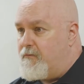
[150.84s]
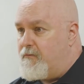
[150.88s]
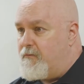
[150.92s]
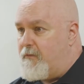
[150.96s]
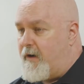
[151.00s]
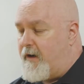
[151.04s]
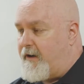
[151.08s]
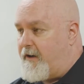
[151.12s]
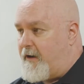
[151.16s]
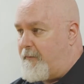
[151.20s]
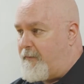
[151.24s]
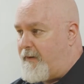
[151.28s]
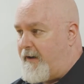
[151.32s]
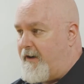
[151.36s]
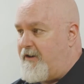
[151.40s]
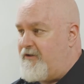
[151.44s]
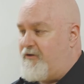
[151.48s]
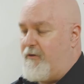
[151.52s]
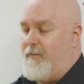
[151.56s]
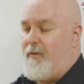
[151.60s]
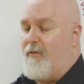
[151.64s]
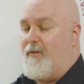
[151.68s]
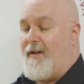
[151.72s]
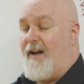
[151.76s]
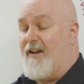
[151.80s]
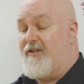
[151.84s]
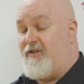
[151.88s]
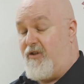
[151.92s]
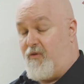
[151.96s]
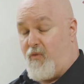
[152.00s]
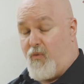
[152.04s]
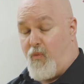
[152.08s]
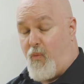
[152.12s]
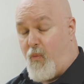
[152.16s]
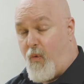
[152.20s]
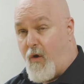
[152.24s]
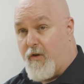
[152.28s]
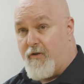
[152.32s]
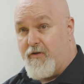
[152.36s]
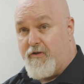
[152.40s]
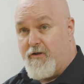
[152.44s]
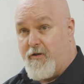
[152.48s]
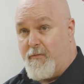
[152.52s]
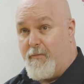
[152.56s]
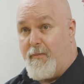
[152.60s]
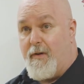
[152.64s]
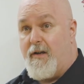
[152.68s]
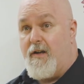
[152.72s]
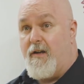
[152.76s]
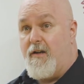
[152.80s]
like a place that people actually would want to
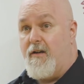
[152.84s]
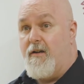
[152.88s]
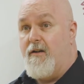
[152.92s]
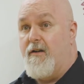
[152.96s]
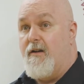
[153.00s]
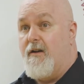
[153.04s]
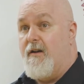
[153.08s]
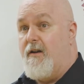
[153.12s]
be,